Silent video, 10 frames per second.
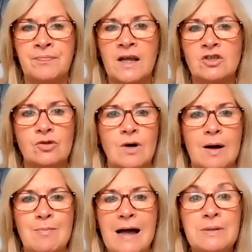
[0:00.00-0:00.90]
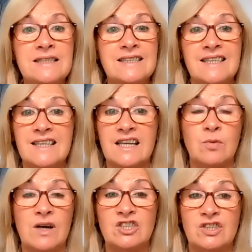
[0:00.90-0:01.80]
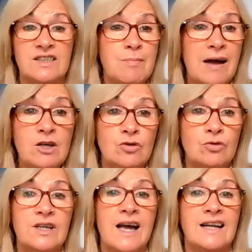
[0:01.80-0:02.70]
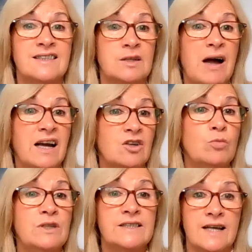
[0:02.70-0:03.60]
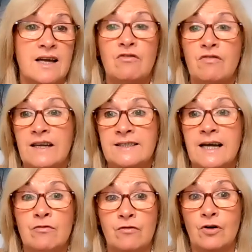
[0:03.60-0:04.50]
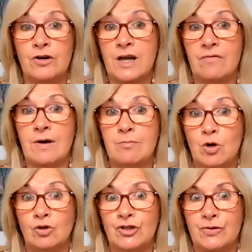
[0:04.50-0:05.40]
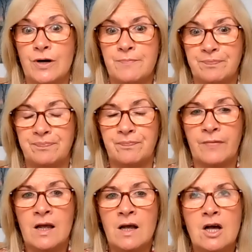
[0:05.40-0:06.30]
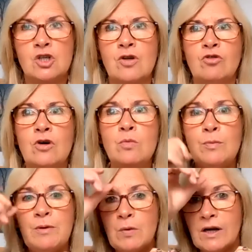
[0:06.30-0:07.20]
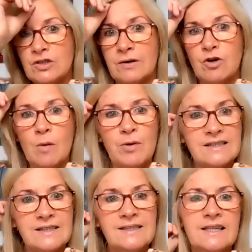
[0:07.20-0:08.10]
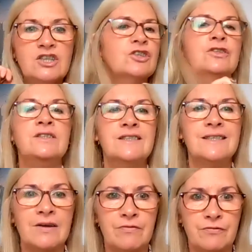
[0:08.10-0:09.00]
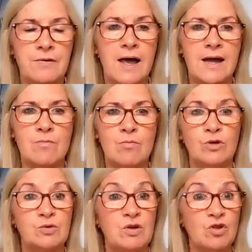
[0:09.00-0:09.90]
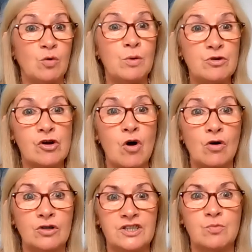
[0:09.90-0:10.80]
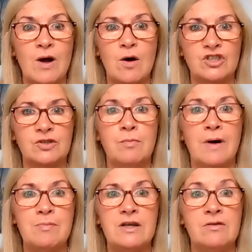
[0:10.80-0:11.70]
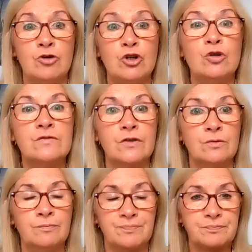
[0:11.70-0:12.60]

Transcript: So I'm happy to take any questions. I might not know the answer, but I can always find out for you if I'm not sure. So I thought it would be quite good. I've got a presentation to give, which we thought we would record as well, which might be useful